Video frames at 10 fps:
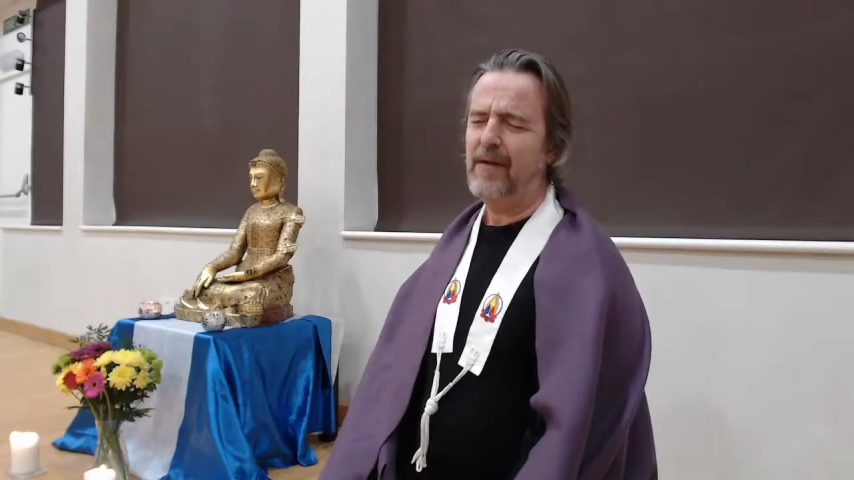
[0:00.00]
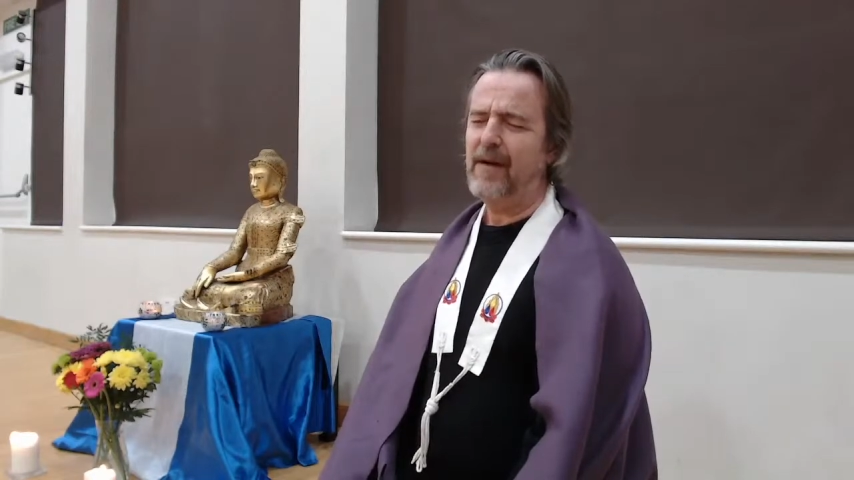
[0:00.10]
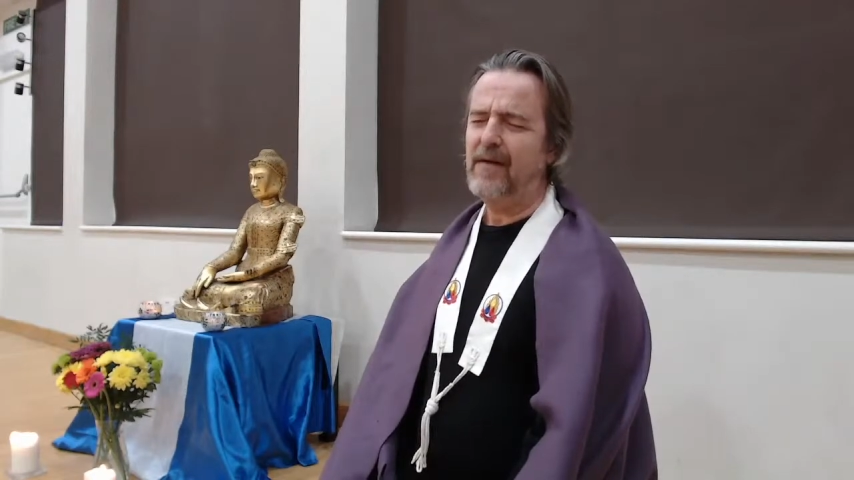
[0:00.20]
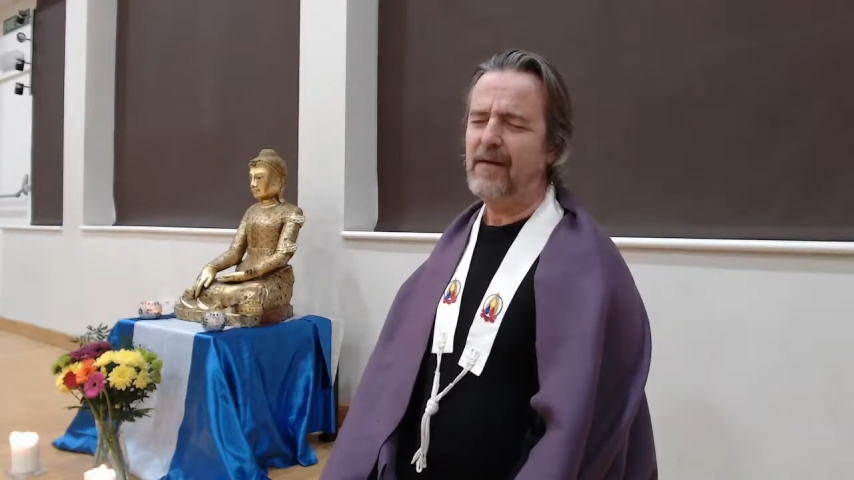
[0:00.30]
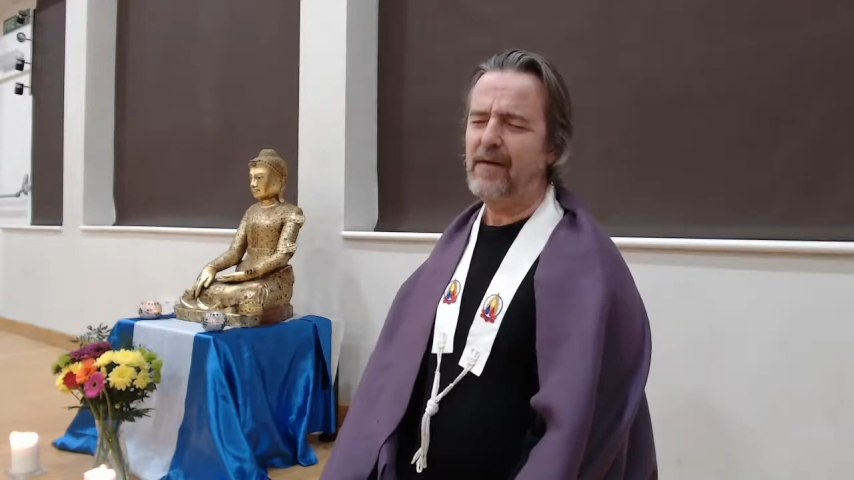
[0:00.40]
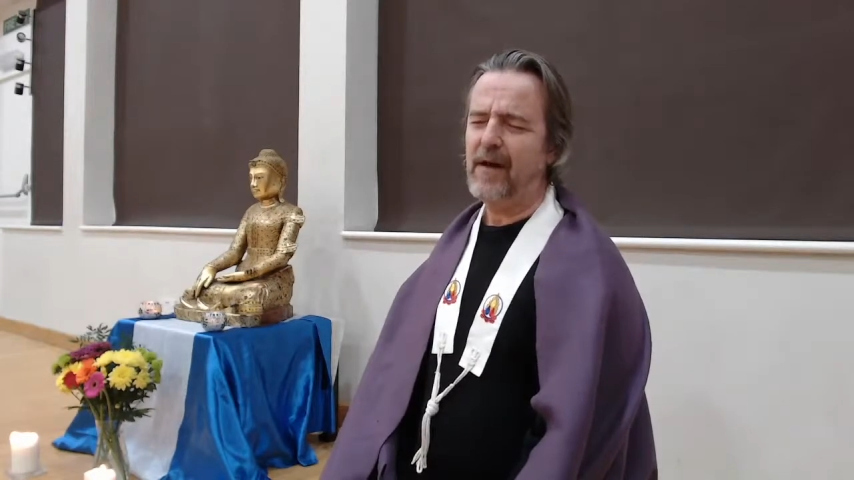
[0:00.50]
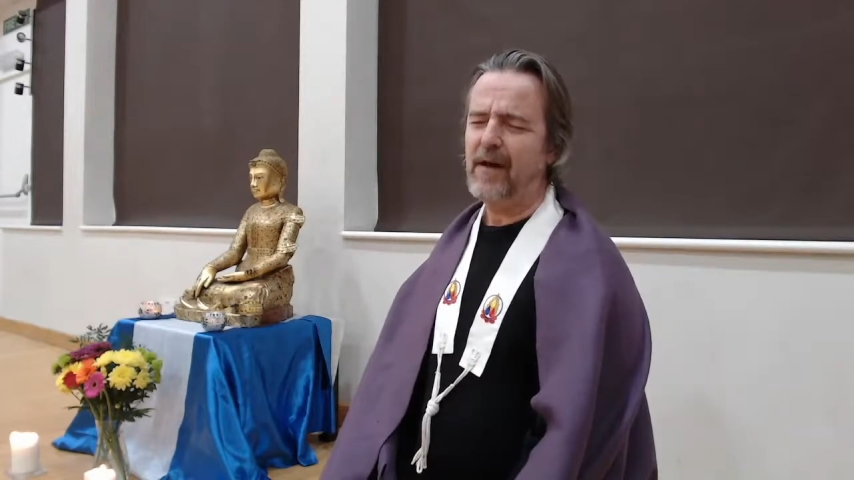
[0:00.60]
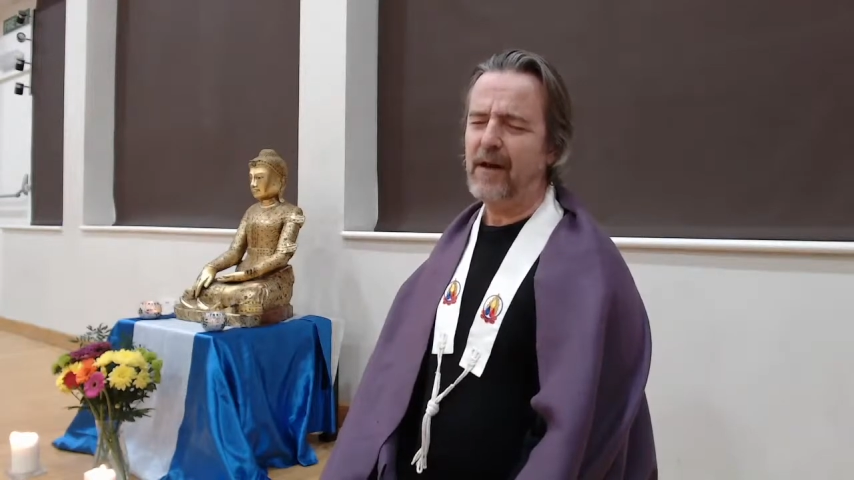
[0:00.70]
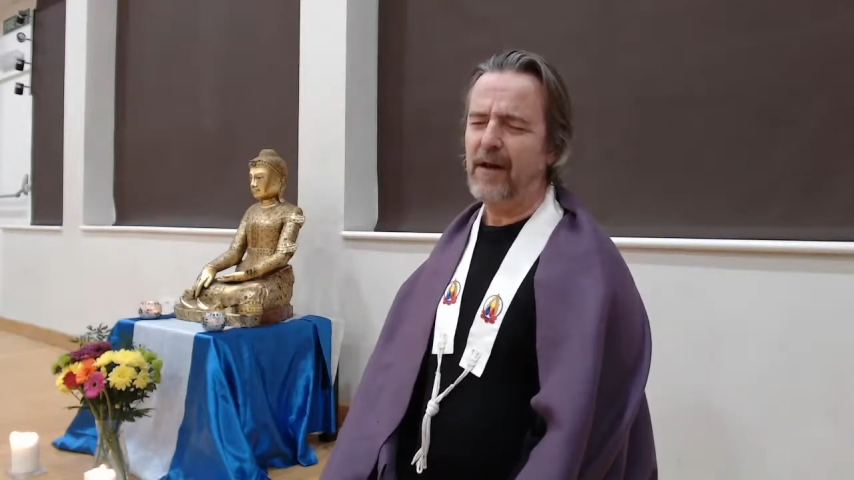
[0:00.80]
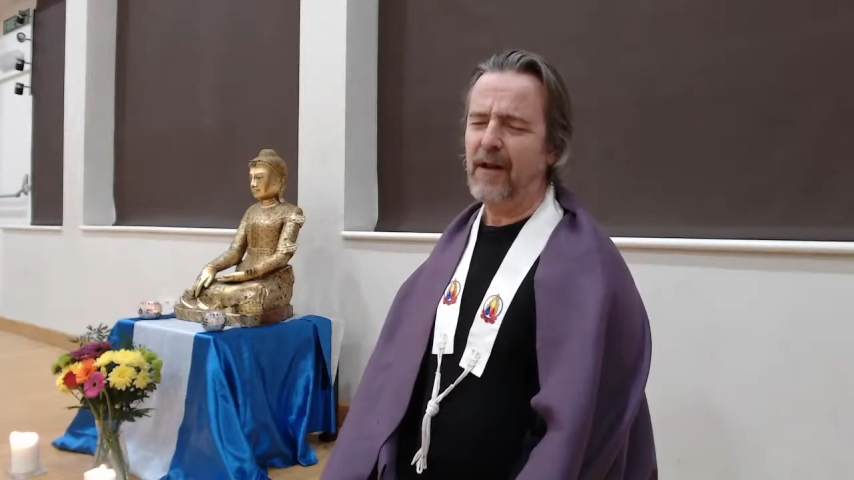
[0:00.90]
any
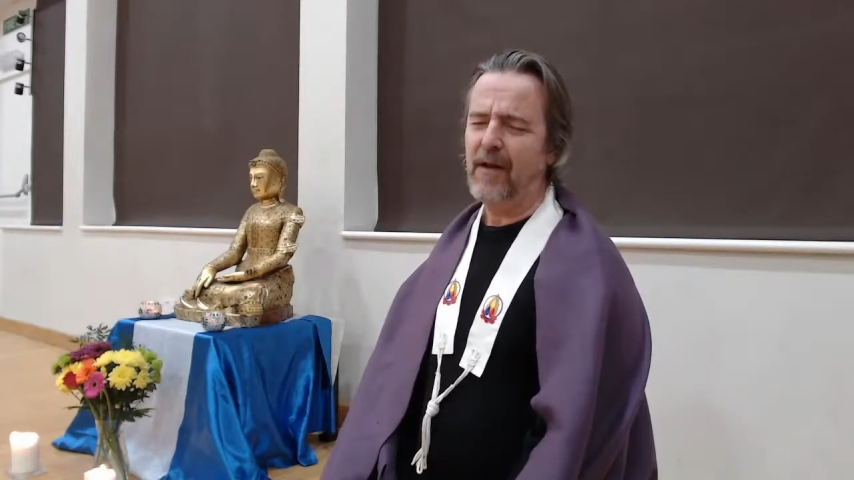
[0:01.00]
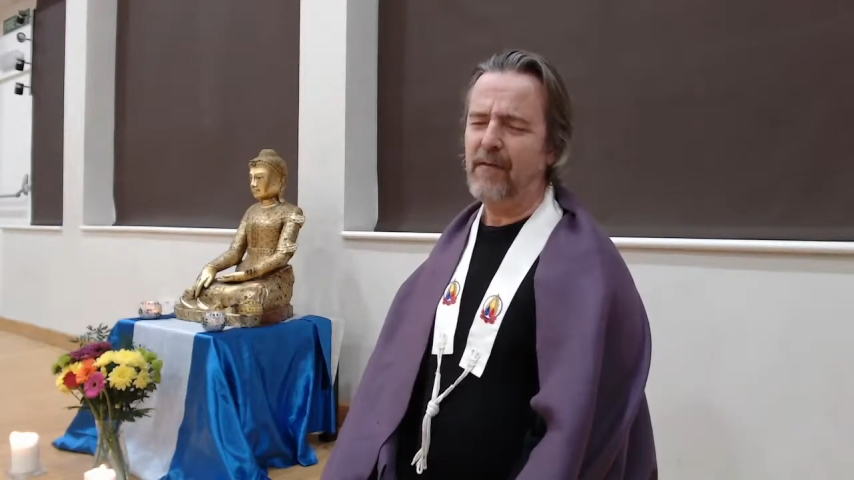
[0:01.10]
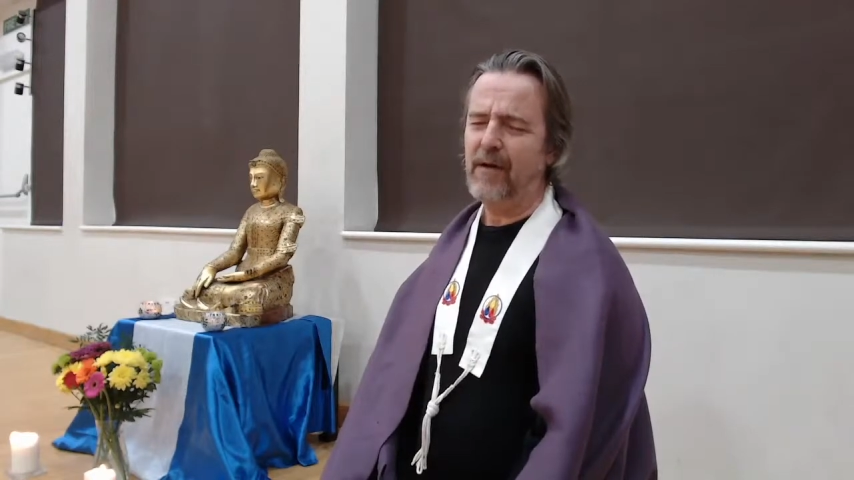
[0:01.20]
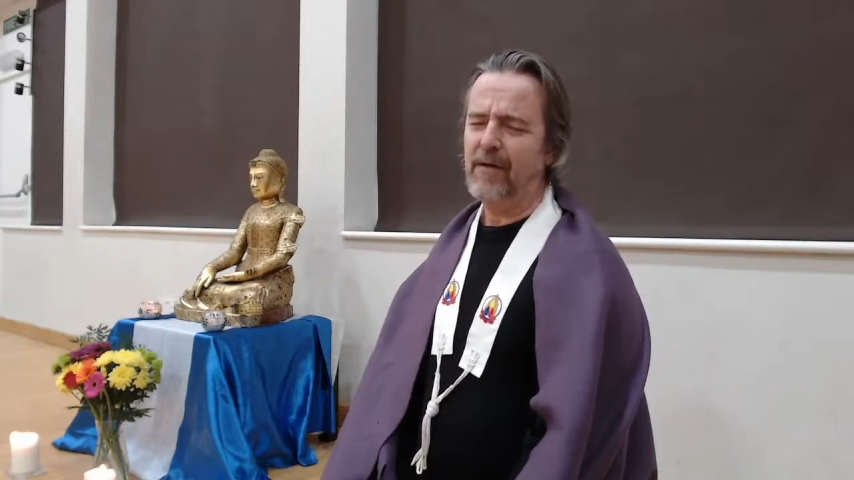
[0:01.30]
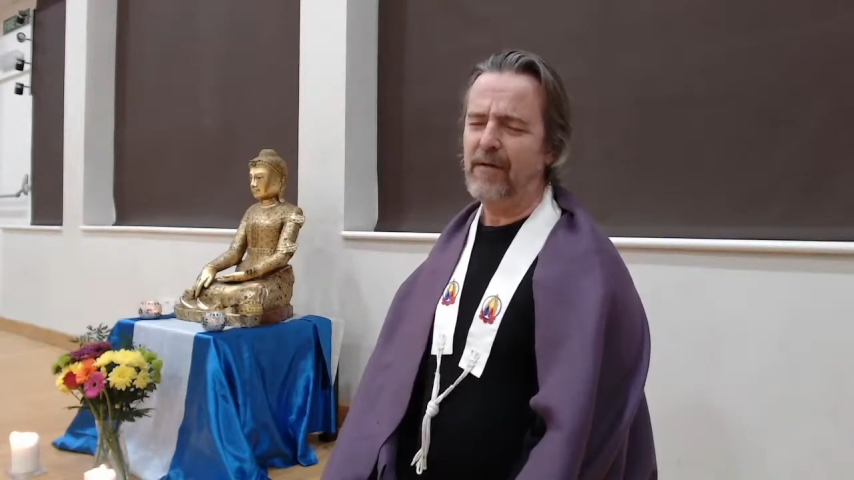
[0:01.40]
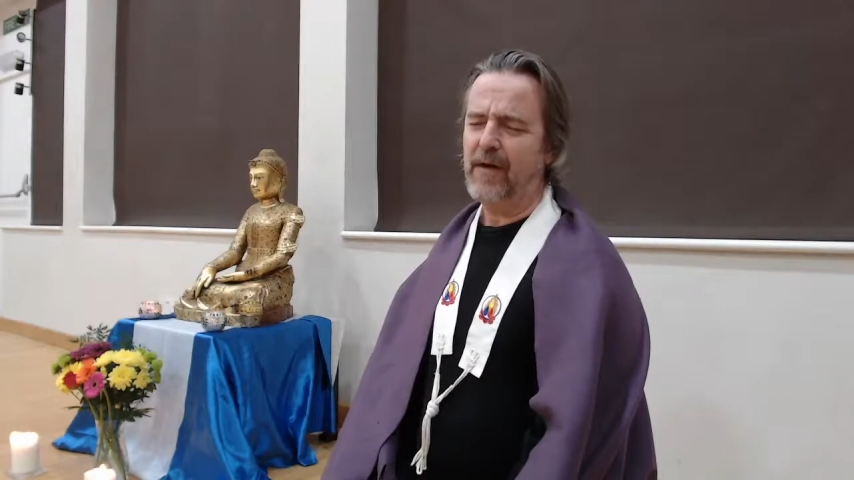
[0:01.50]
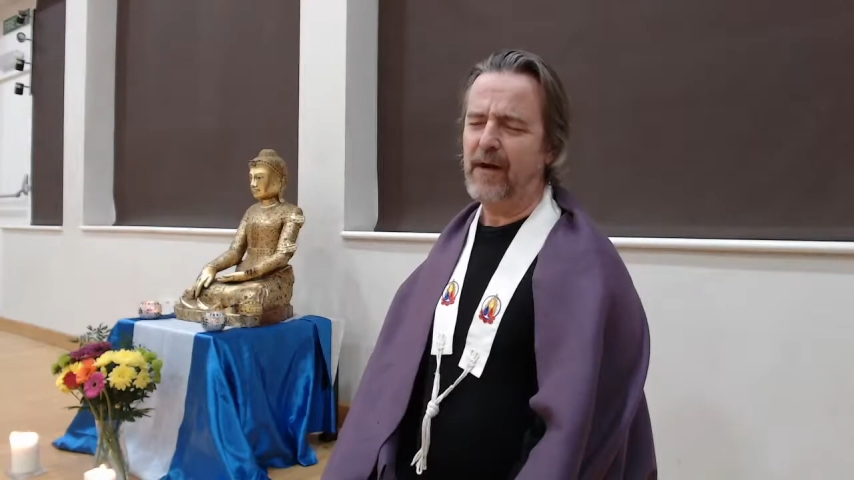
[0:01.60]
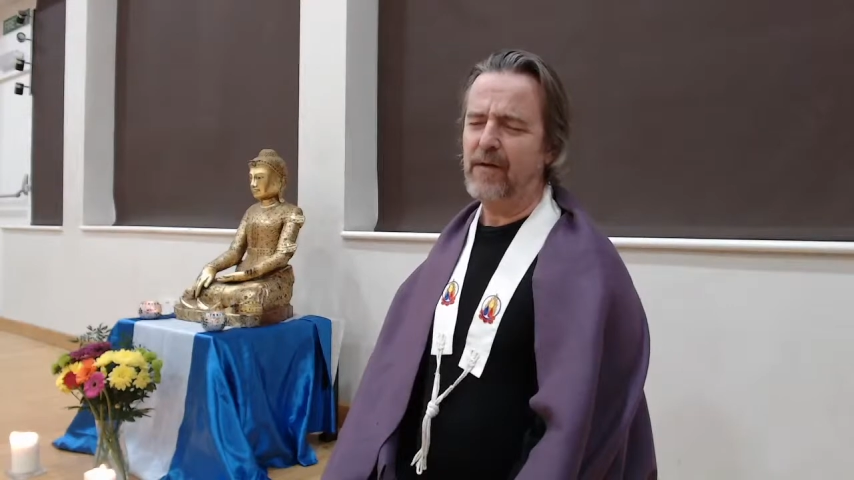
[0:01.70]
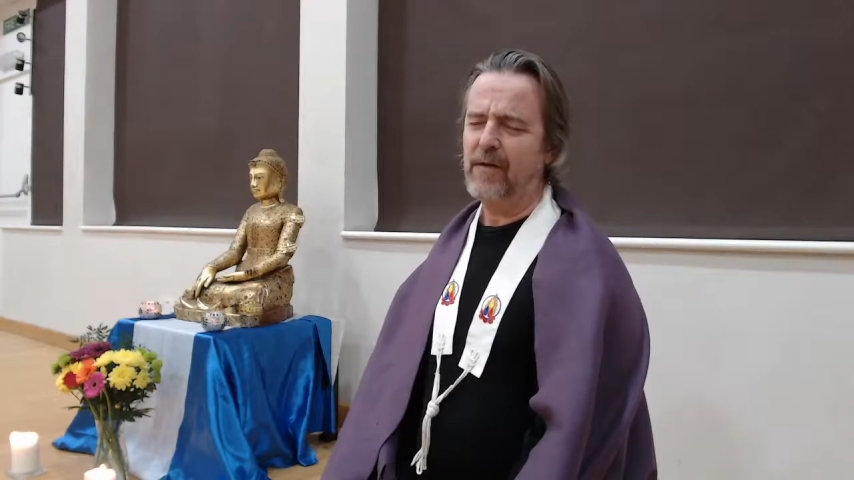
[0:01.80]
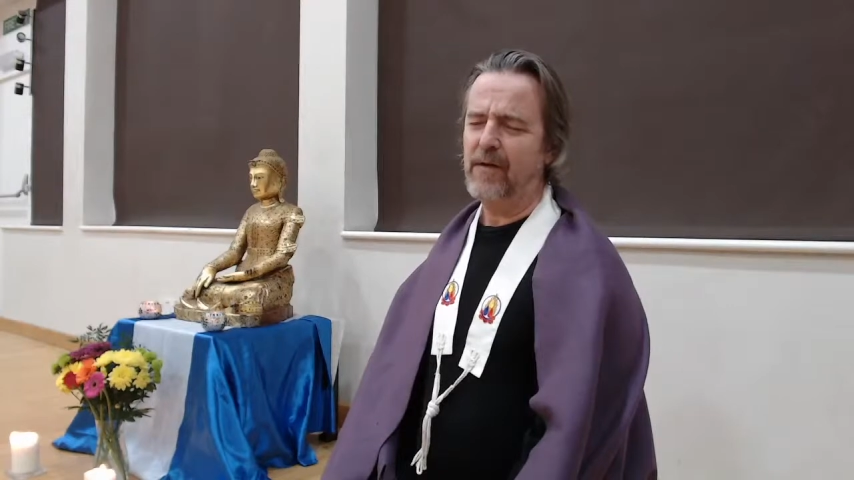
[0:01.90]
subtle level of
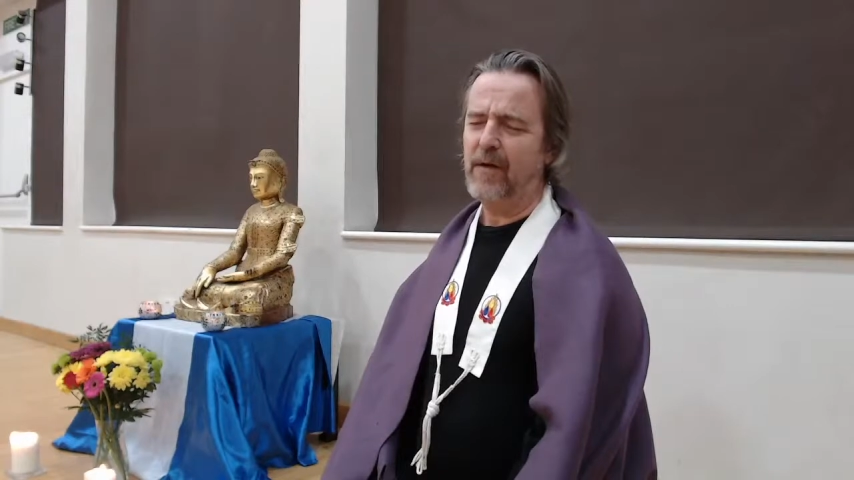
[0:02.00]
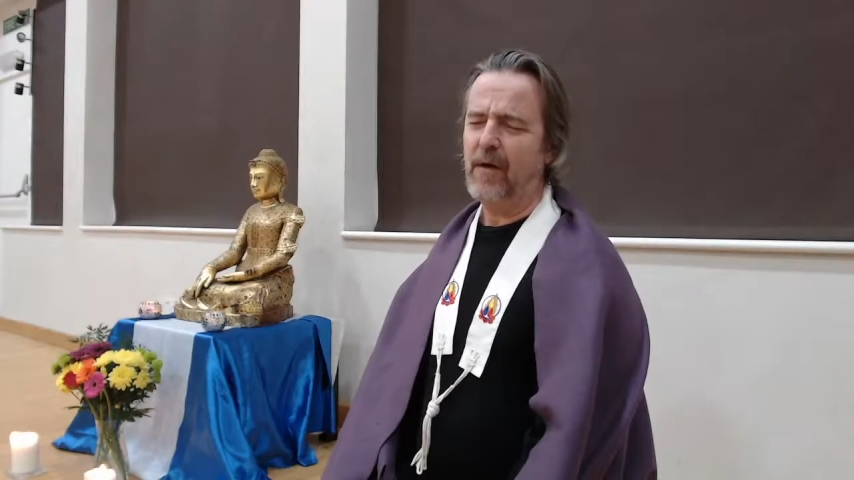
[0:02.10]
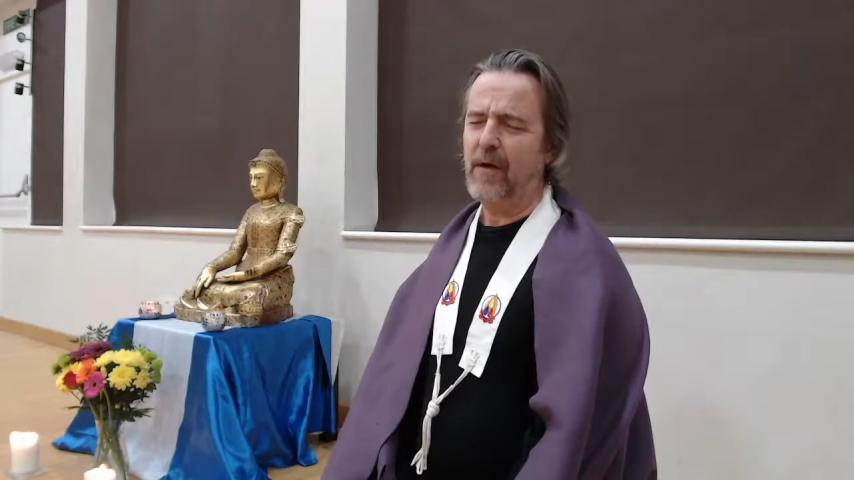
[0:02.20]
tension or